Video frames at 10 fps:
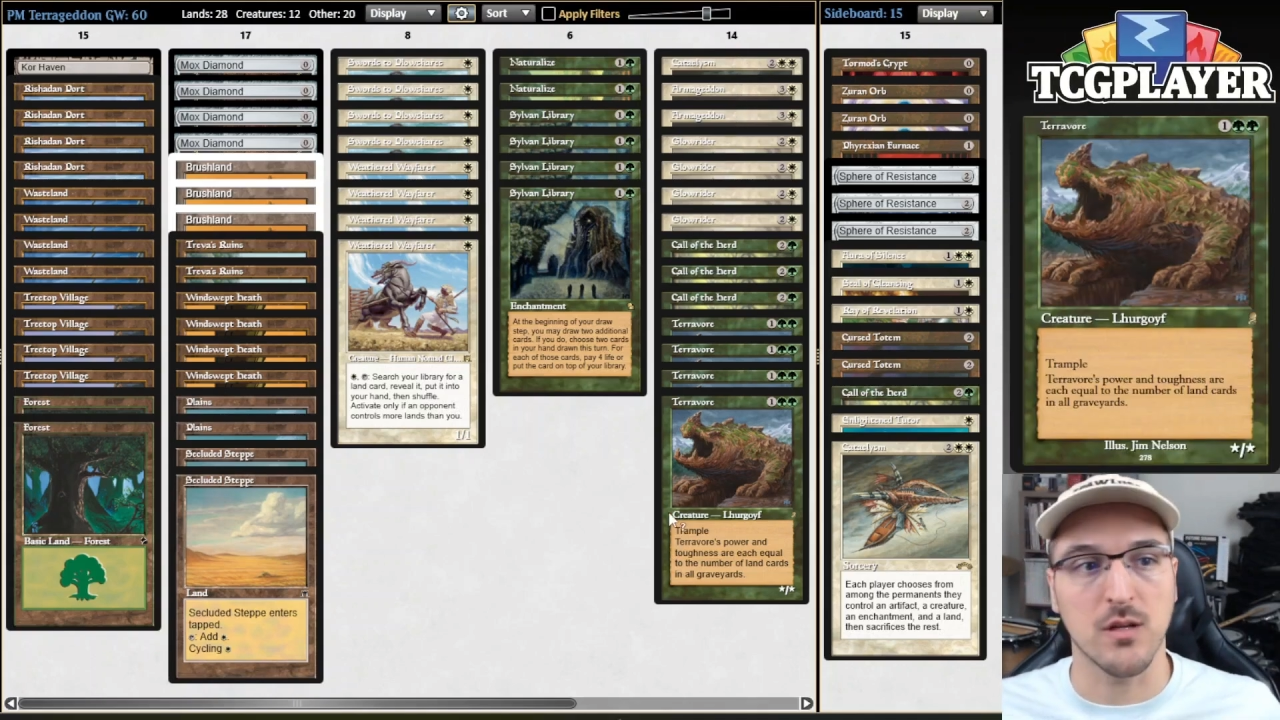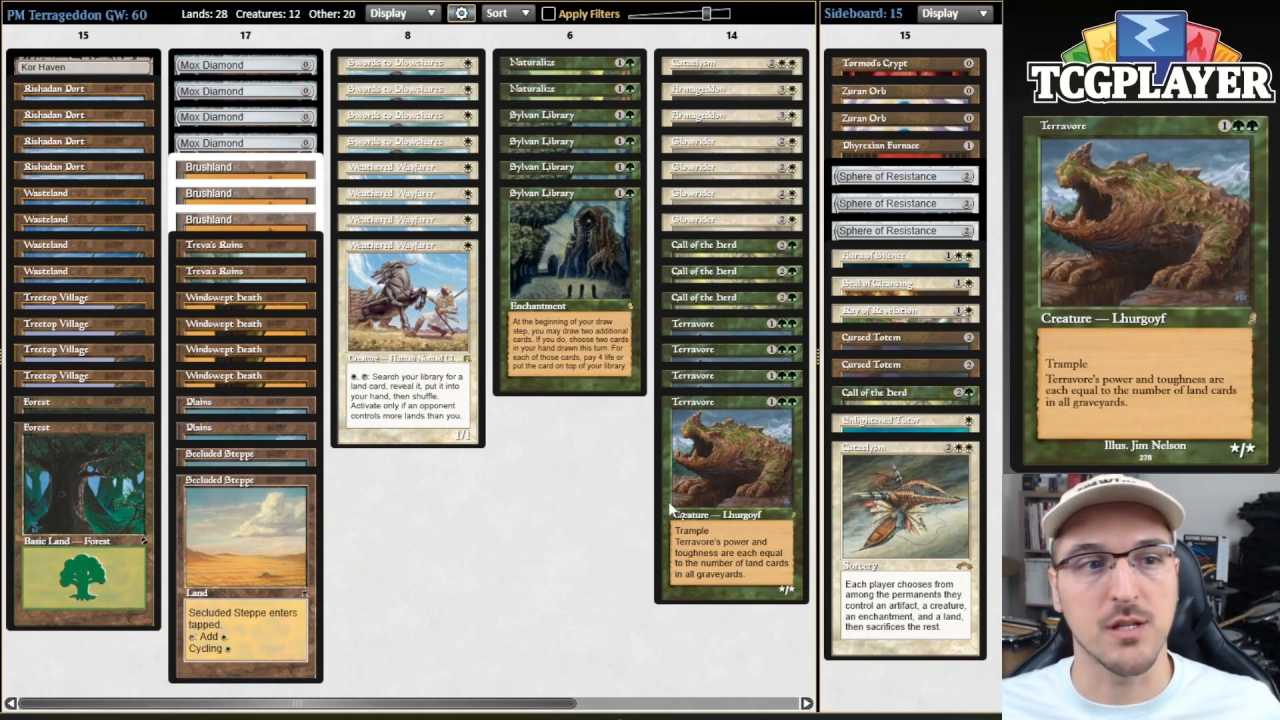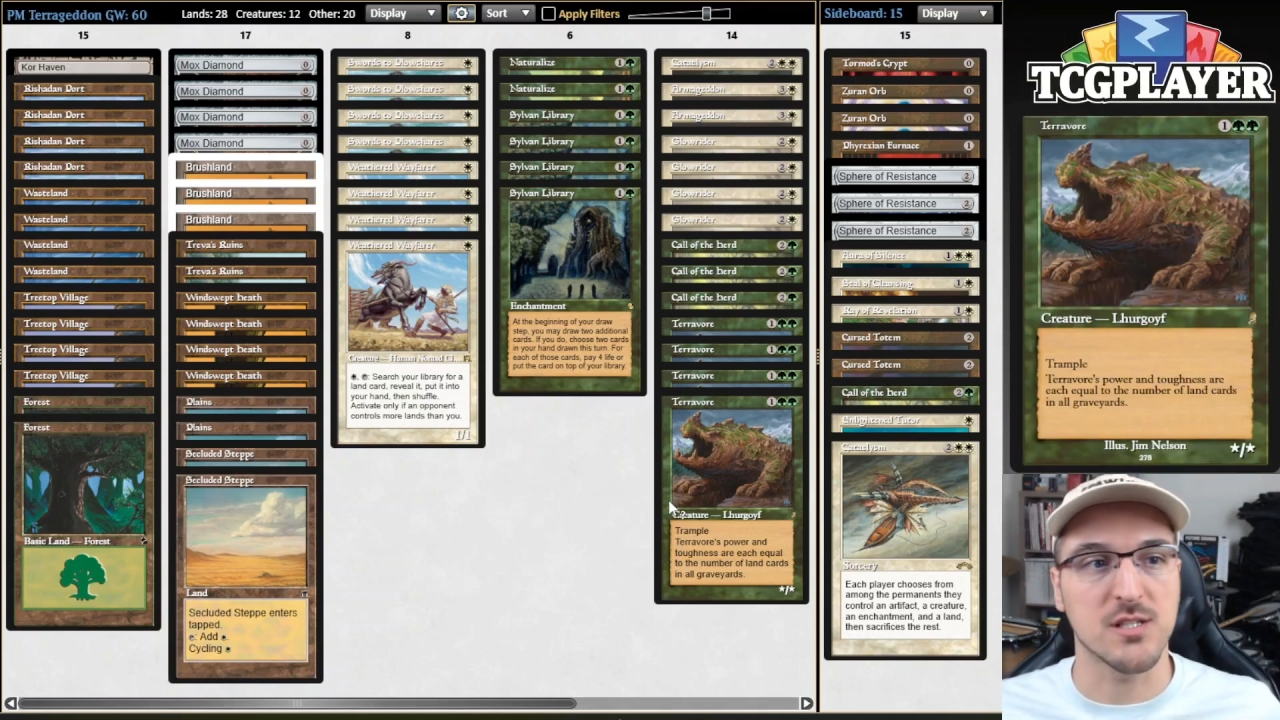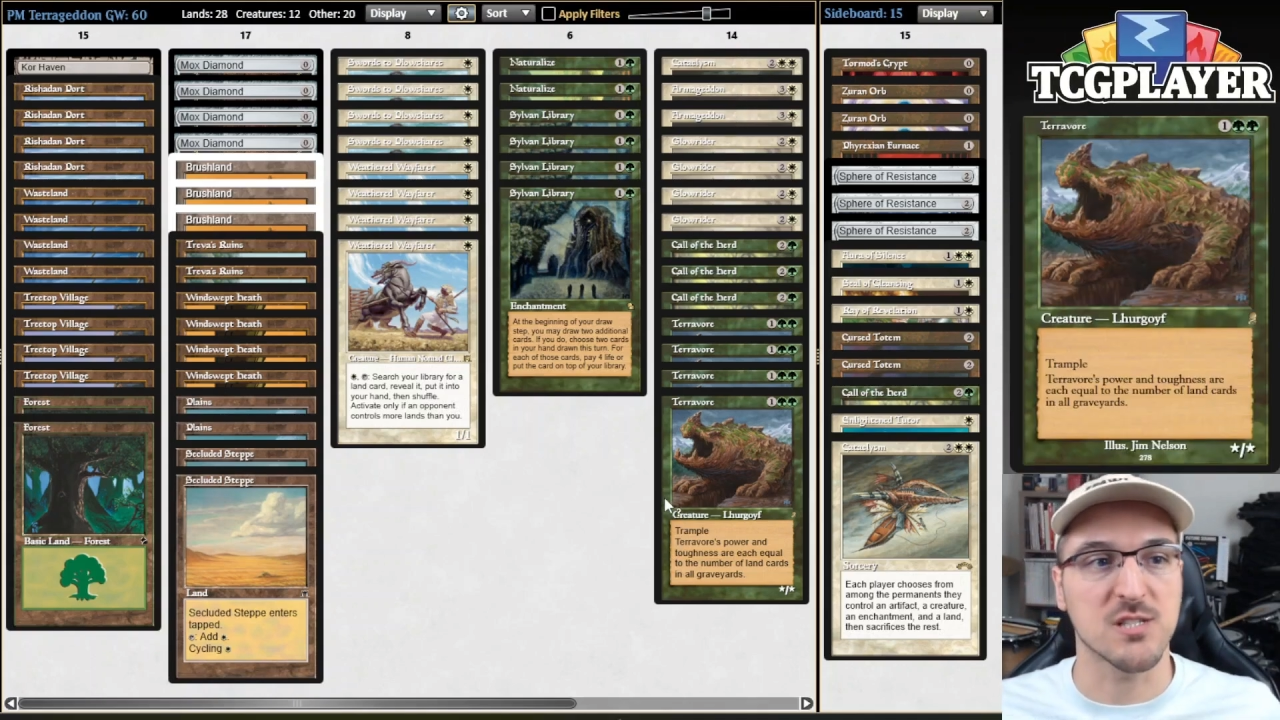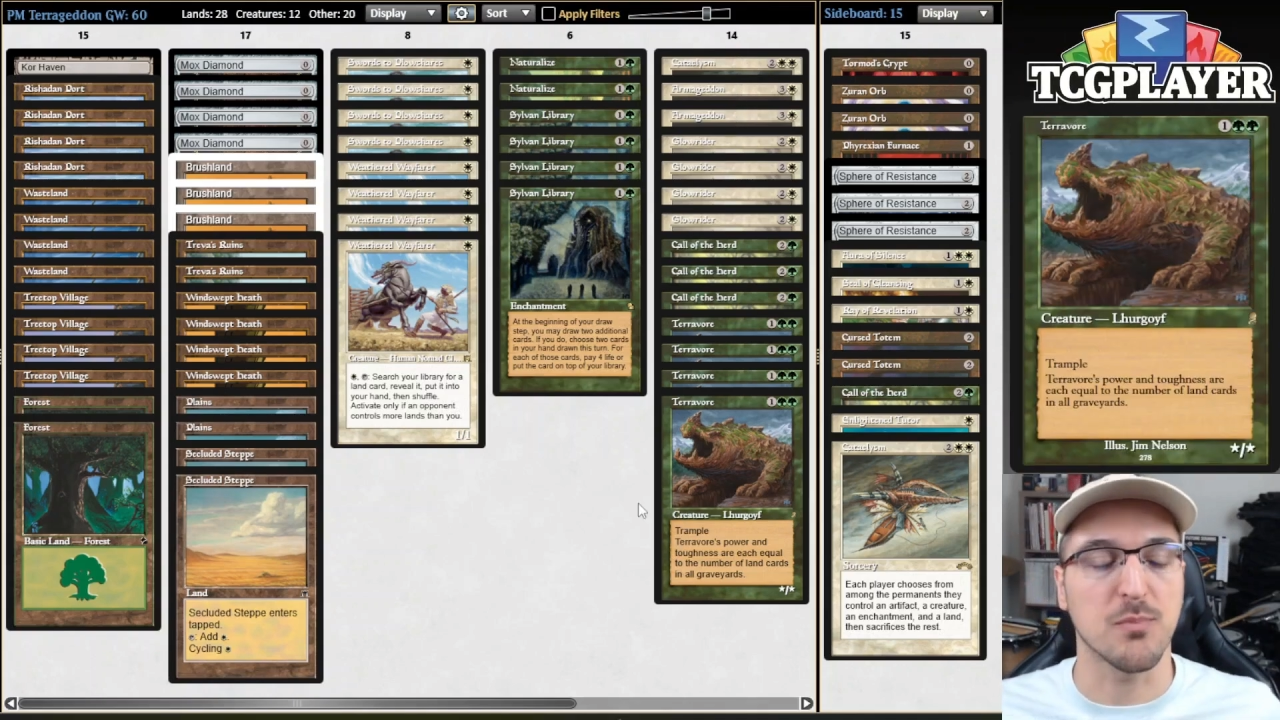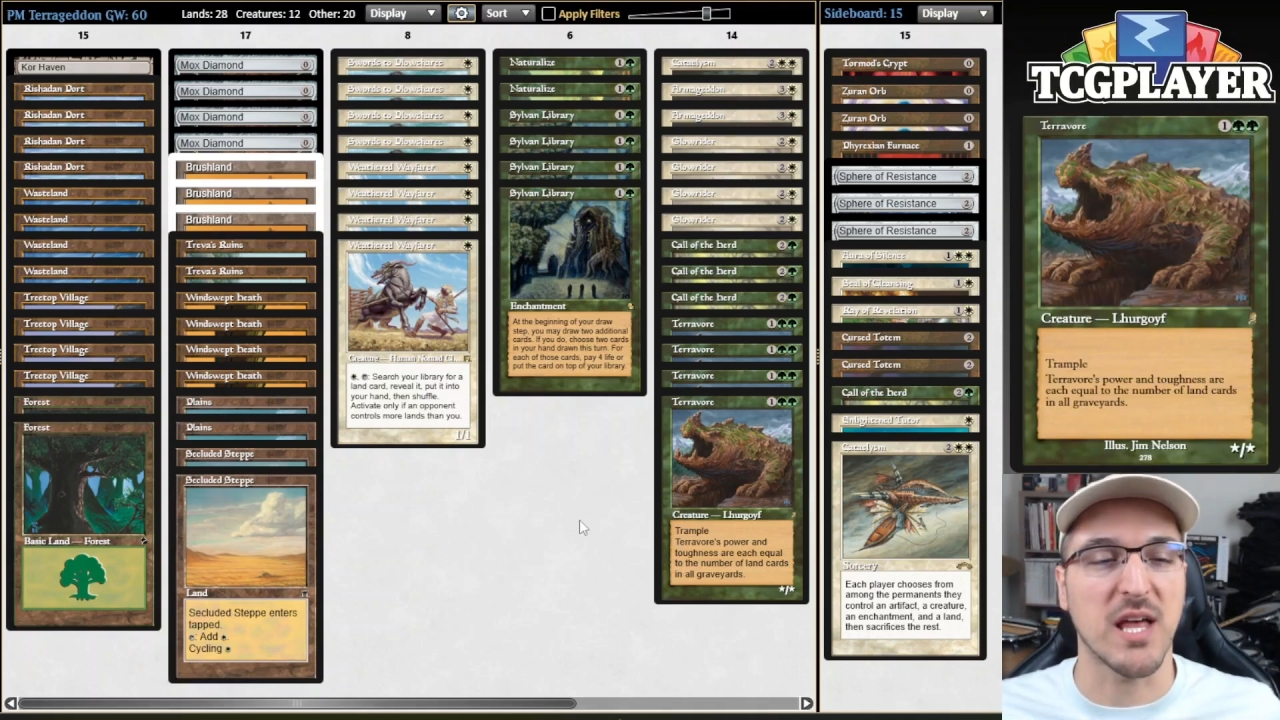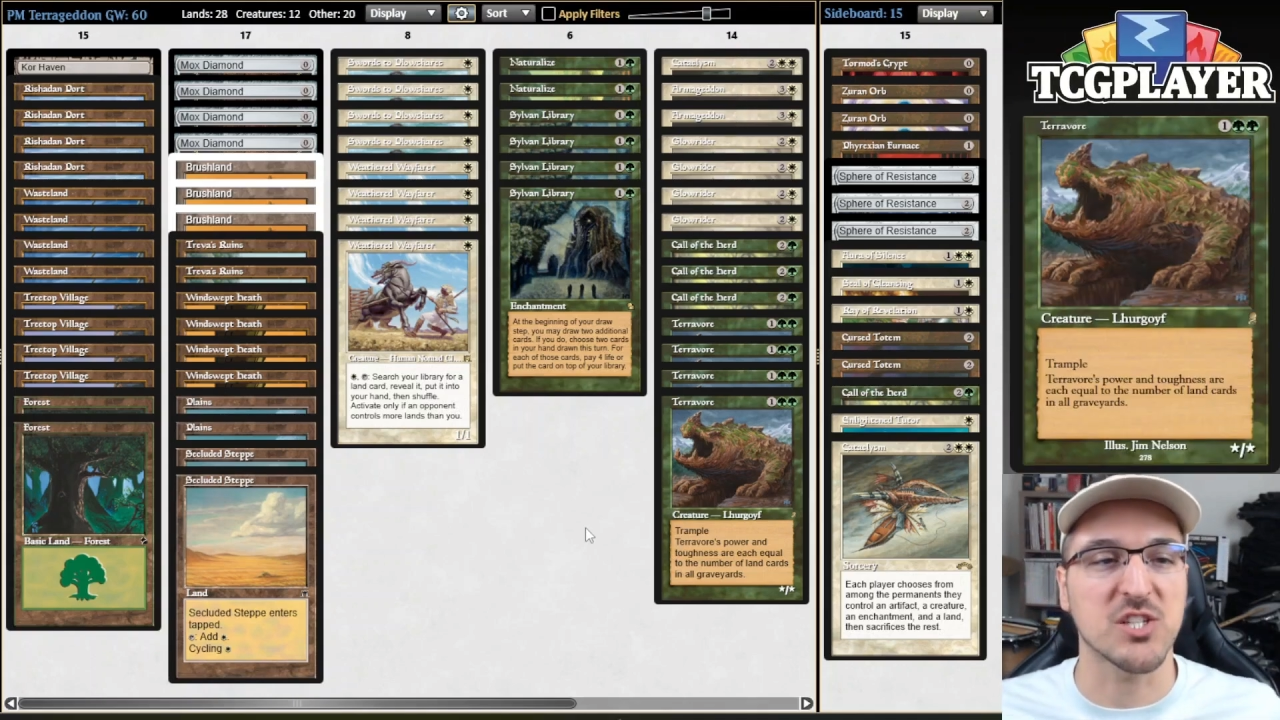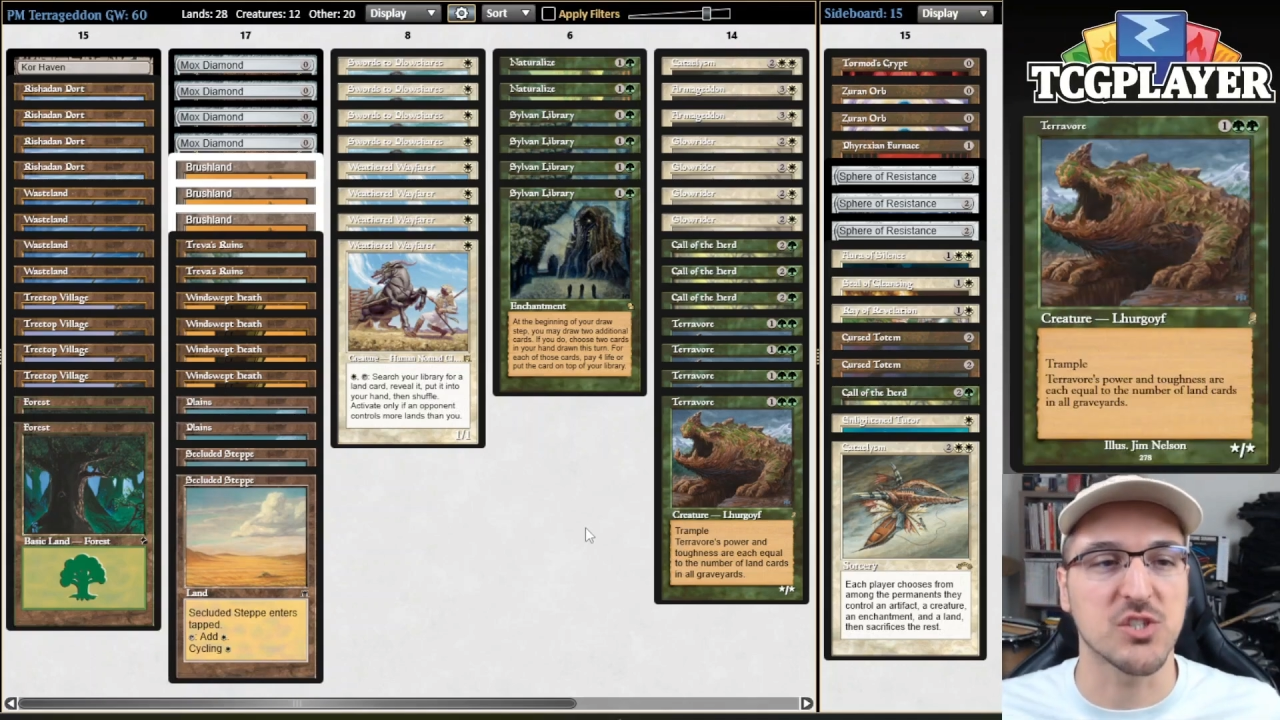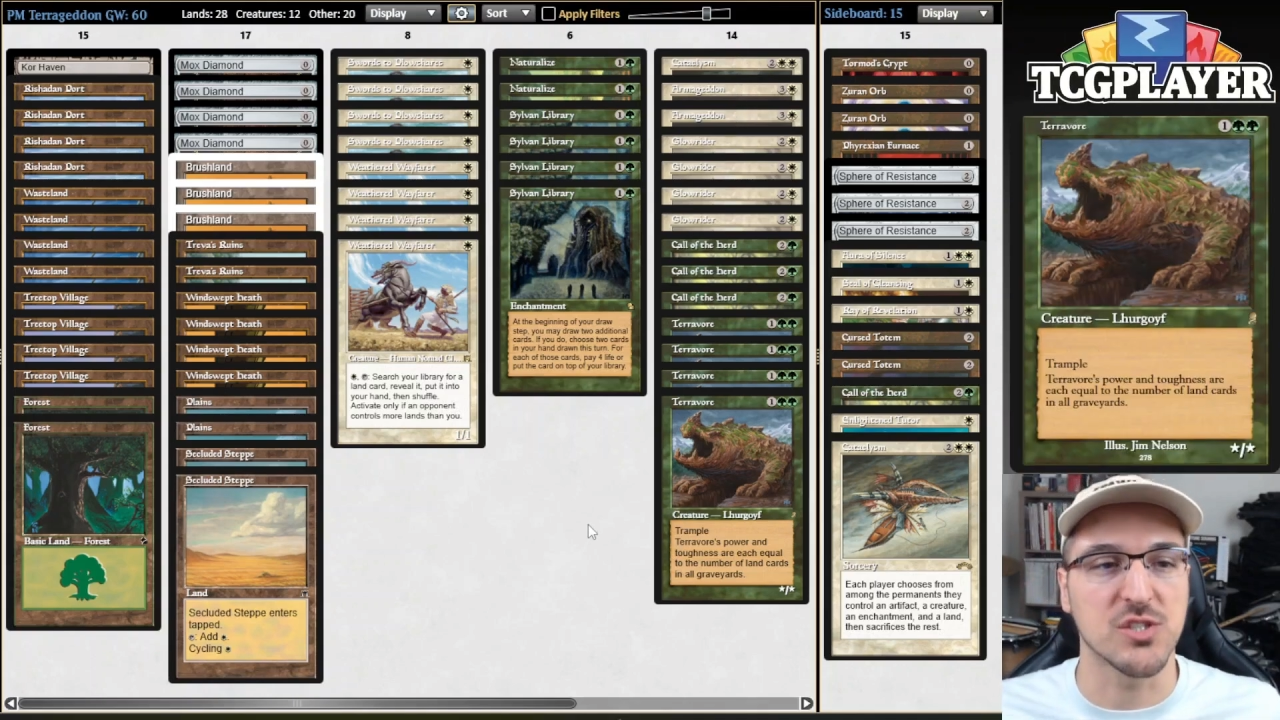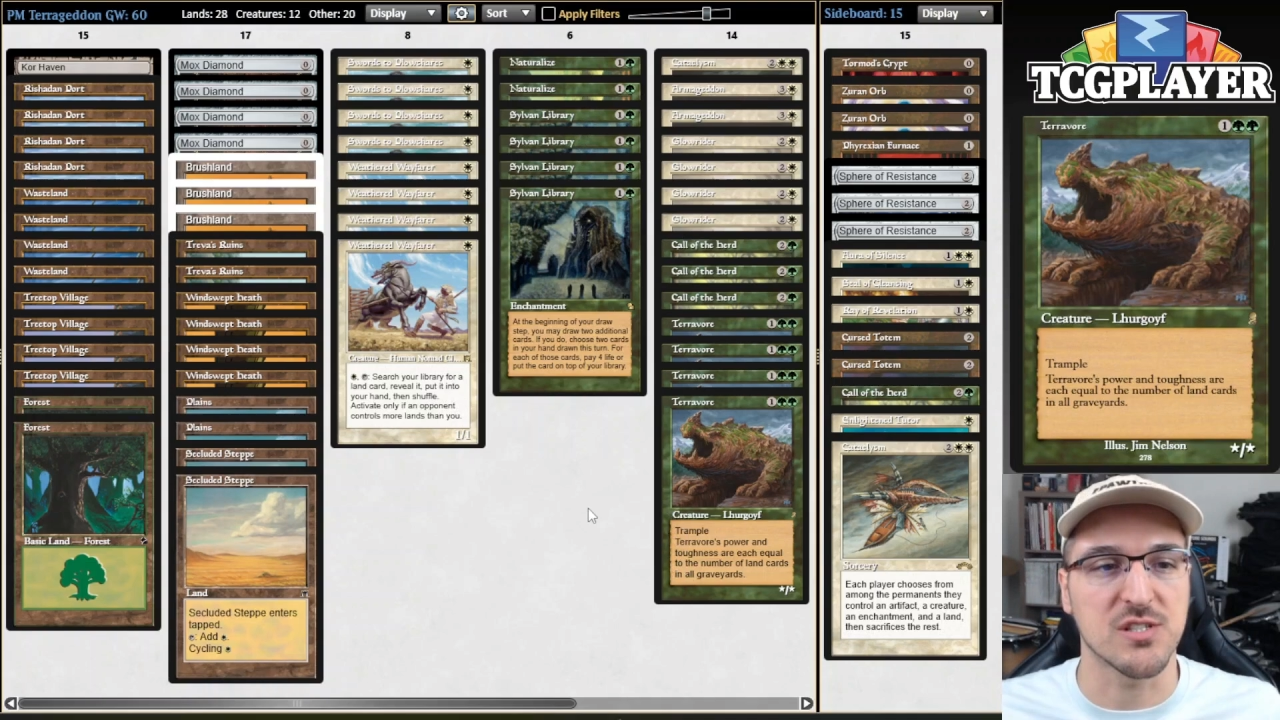and it
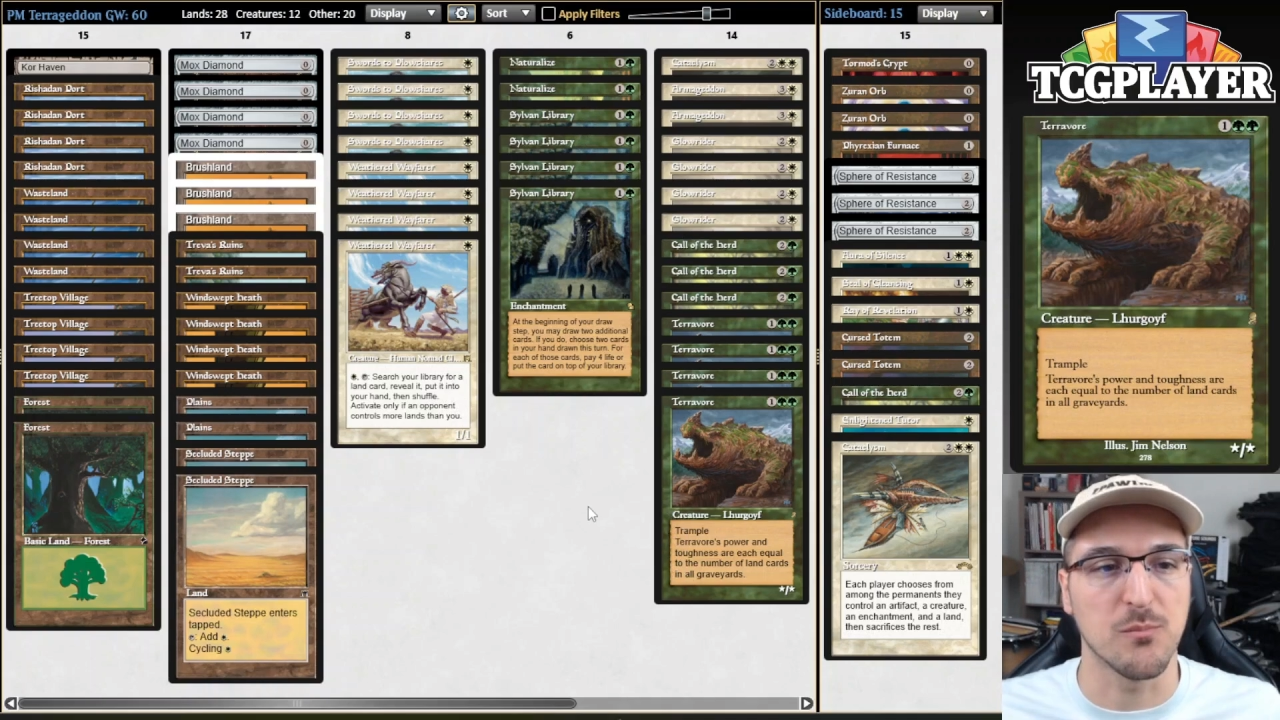splashes